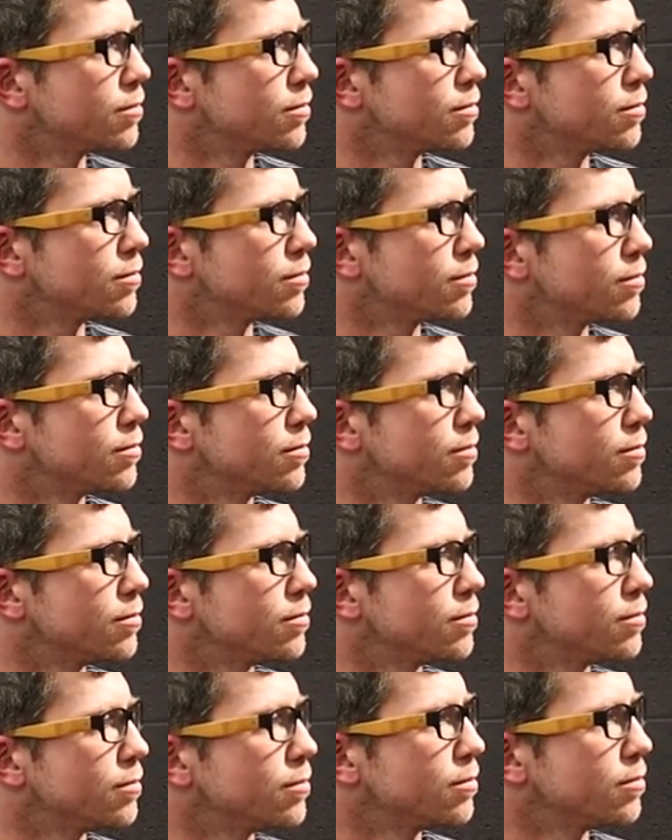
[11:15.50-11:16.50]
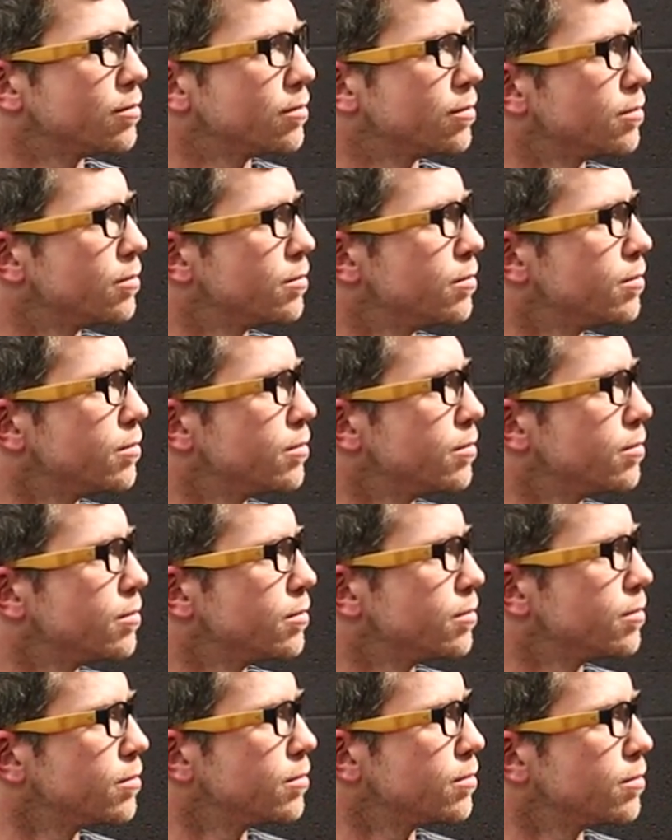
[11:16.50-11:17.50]

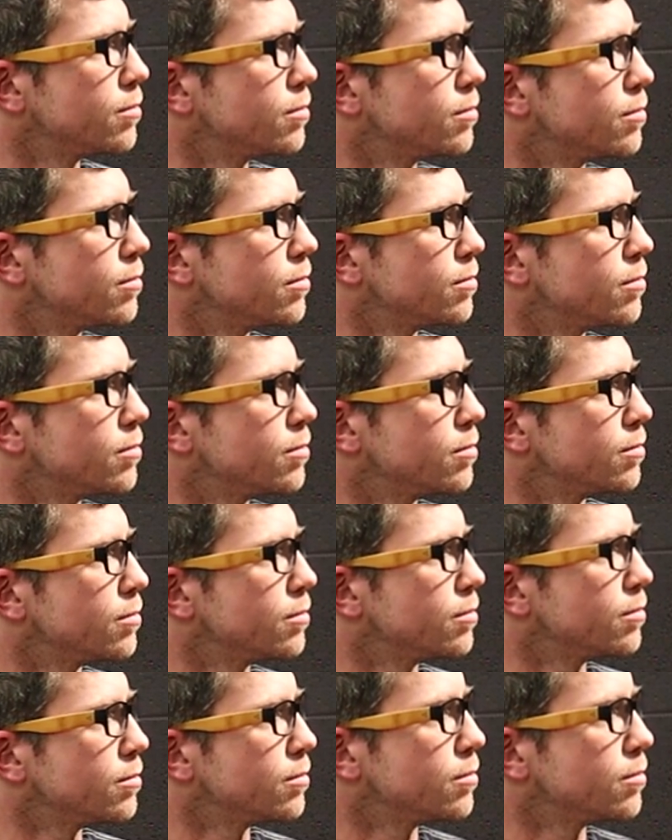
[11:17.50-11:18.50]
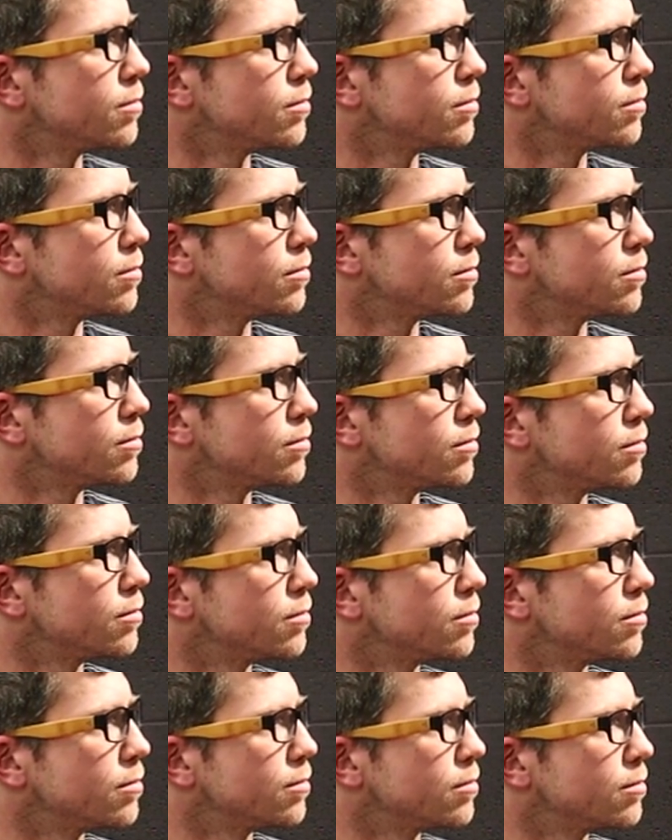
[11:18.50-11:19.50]

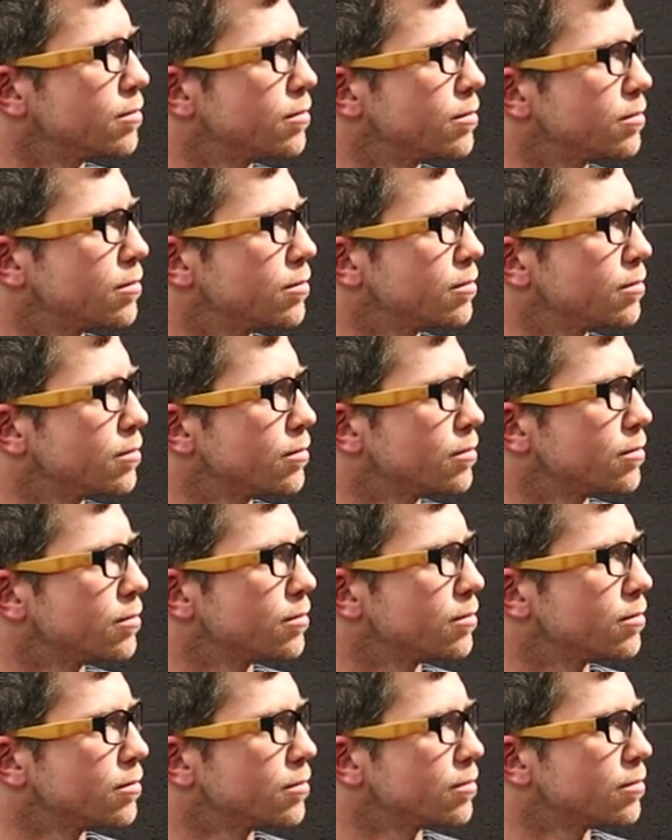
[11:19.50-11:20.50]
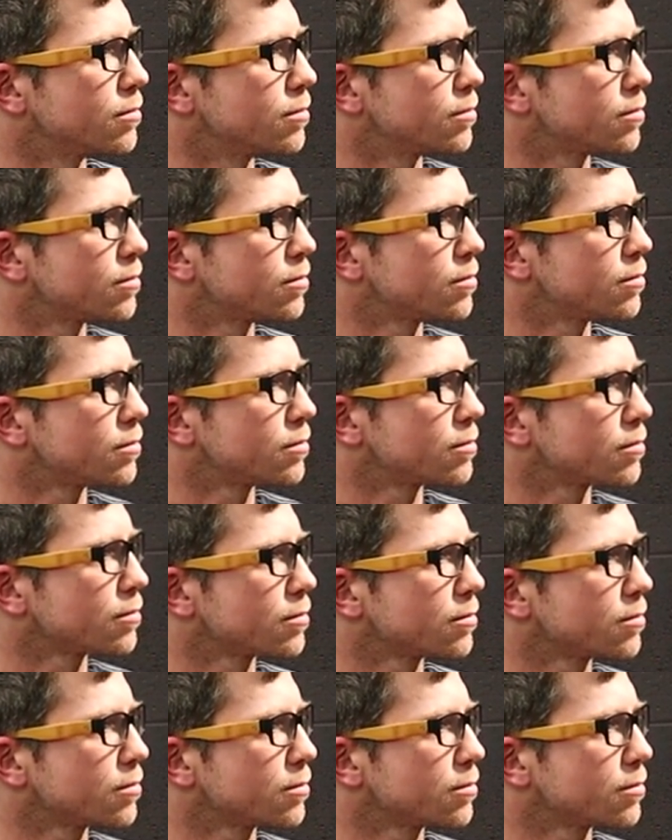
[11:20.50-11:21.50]

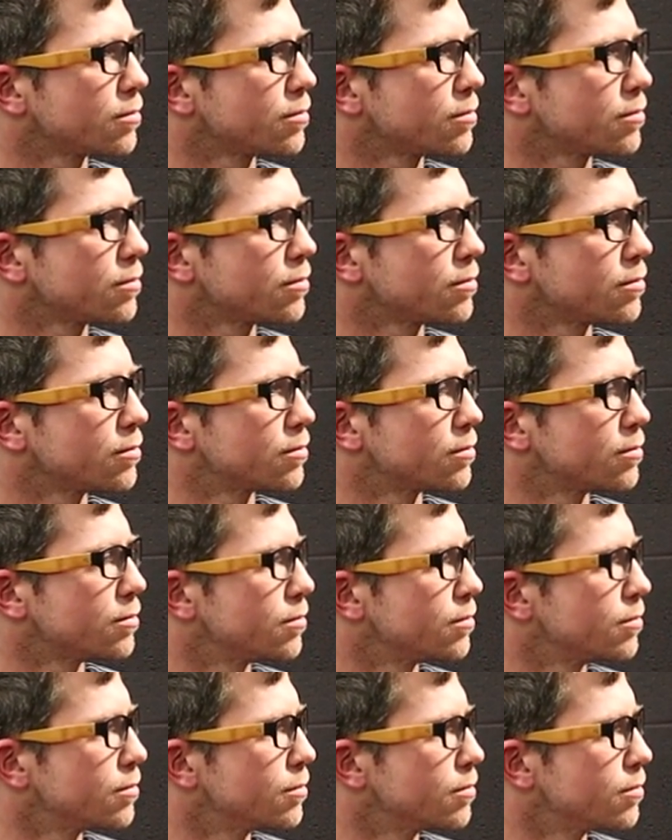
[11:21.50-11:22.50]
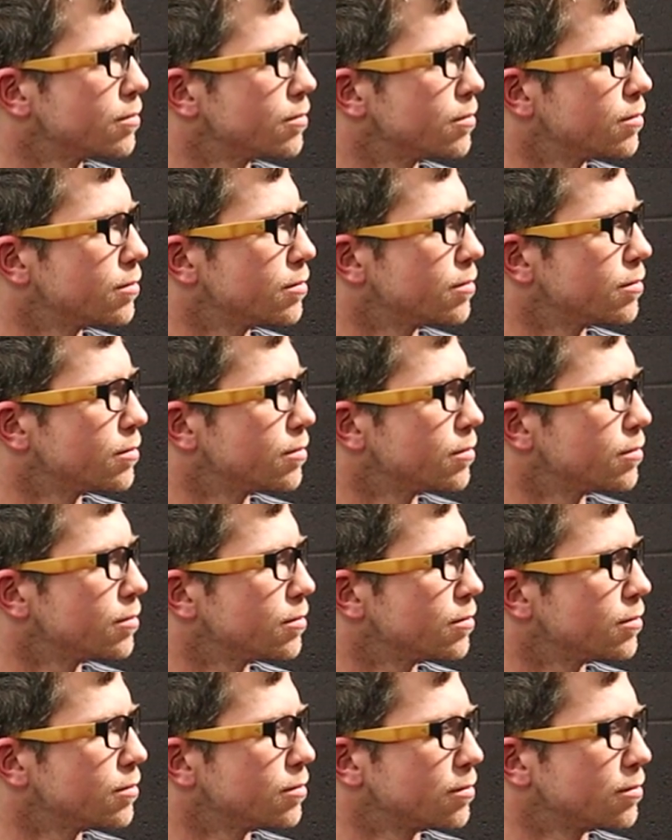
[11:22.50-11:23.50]
(not speaking)